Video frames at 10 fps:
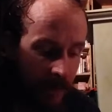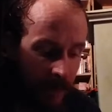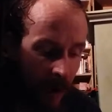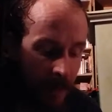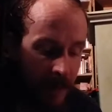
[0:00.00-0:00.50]

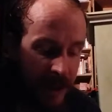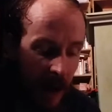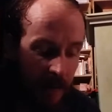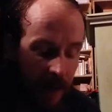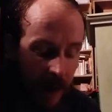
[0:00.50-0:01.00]
from
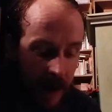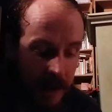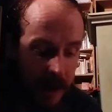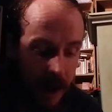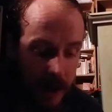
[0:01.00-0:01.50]

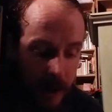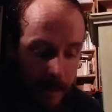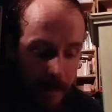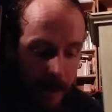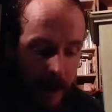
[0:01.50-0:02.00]
self-castigation.
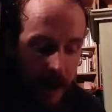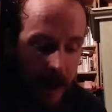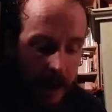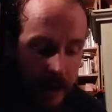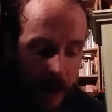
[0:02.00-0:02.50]

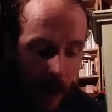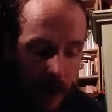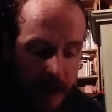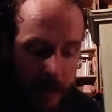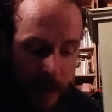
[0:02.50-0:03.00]
He
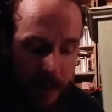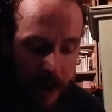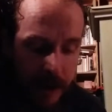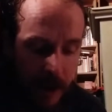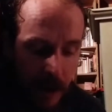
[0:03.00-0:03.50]
describes the
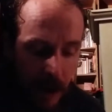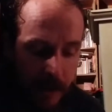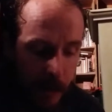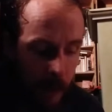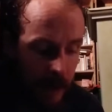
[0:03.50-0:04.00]
perfection of
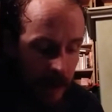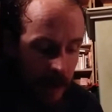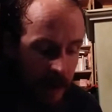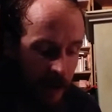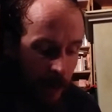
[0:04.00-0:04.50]
the will
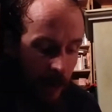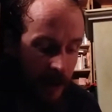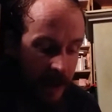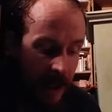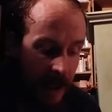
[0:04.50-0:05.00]
in the
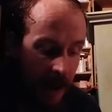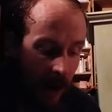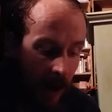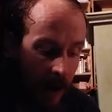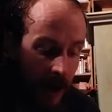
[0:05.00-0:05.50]
words taking
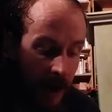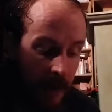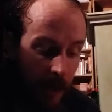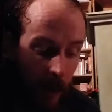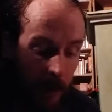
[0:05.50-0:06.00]
on any
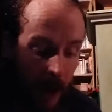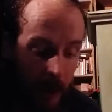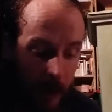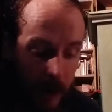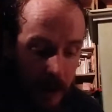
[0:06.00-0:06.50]
form at
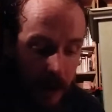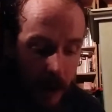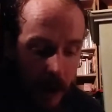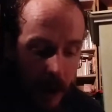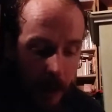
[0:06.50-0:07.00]
will,
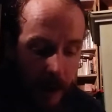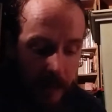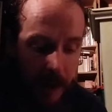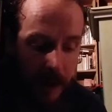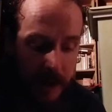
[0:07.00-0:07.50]

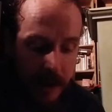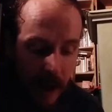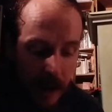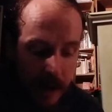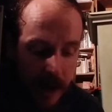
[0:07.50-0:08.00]
whatever he
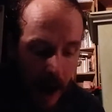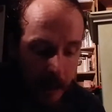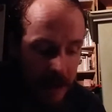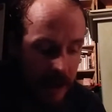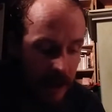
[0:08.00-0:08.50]
desires,
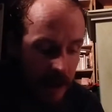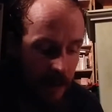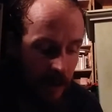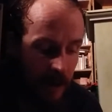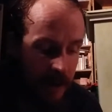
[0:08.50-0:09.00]
atomization
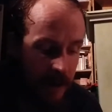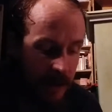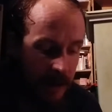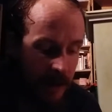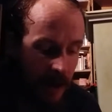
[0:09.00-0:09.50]
for
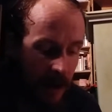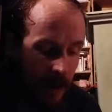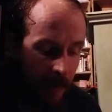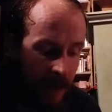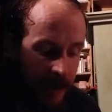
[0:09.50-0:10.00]
instance,
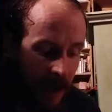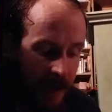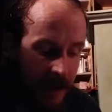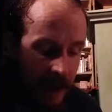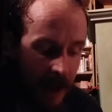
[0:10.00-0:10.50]

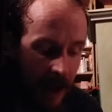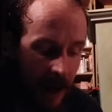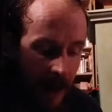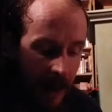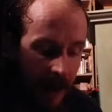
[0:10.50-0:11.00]
precisely
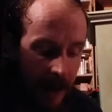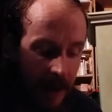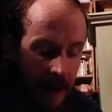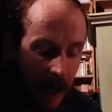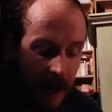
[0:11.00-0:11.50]
that he
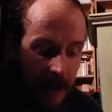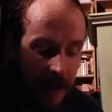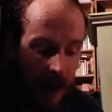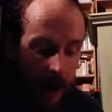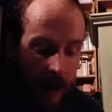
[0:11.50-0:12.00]
attains
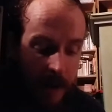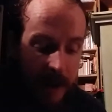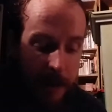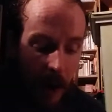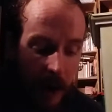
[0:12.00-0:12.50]
on the
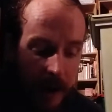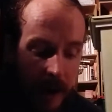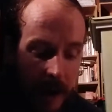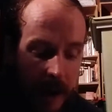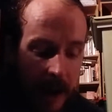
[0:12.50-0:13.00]
spot.
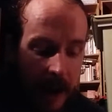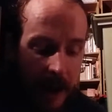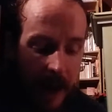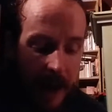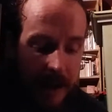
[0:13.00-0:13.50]
In
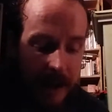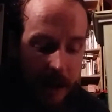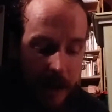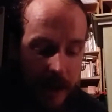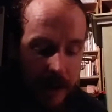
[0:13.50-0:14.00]
case he
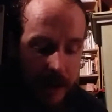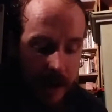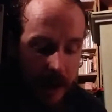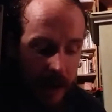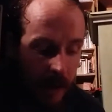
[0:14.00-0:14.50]
wishes to
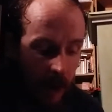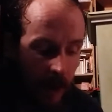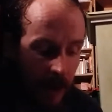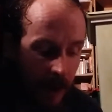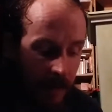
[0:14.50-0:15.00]
hear or
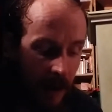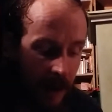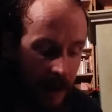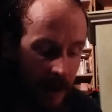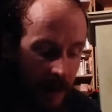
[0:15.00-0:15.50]
think of
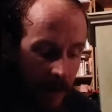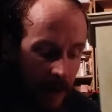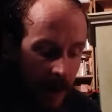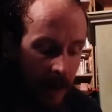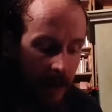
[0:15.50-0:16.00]
anything,
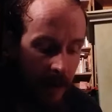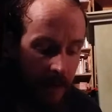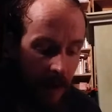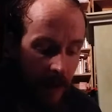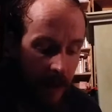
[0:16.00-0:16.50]
and that
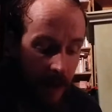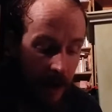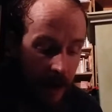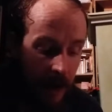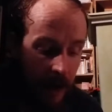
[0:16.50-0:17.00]
very
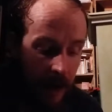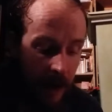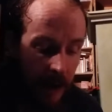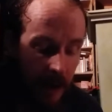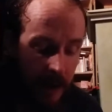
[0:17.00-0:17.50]
thing he
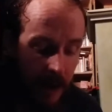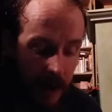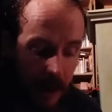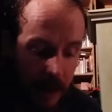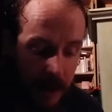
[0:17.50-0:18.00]
hears and
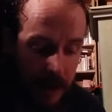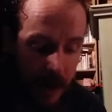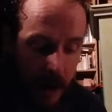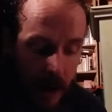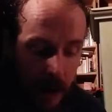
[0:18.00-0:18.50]
thinks,
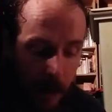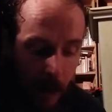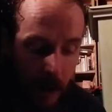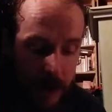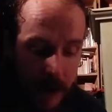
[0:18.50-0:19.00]
the
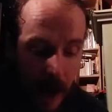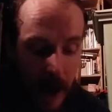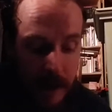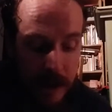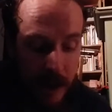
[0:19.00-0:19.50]
words
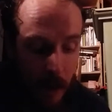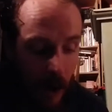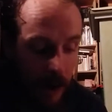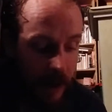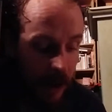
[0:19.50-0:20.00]
and so
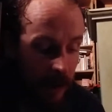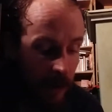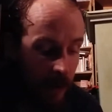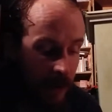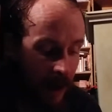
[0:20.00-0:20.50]
on
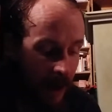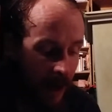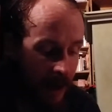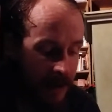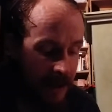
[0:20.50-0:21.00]
include
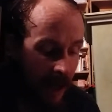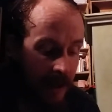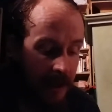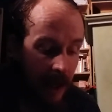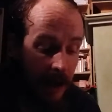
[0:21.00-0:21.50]

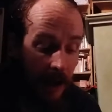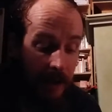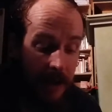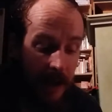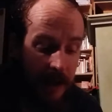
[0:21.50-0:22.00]
sight and other
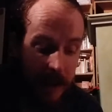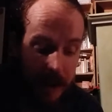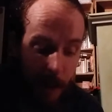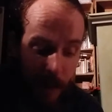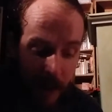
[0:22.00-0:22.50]
senses.
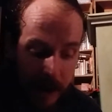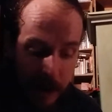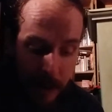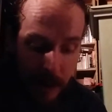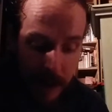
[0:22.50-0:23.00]
The
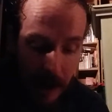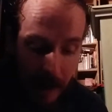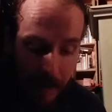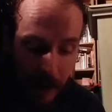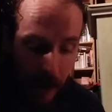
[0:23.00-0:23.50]
perfections proceeding
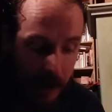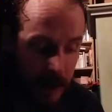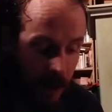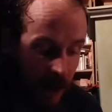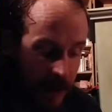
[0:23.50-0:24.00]
from the
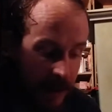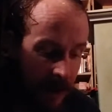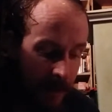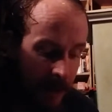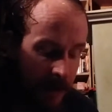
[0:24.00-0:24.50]
concentrations
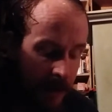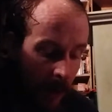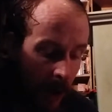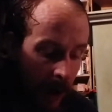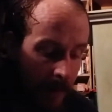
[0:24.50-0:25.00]
have been
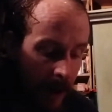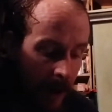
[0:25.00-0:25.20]
described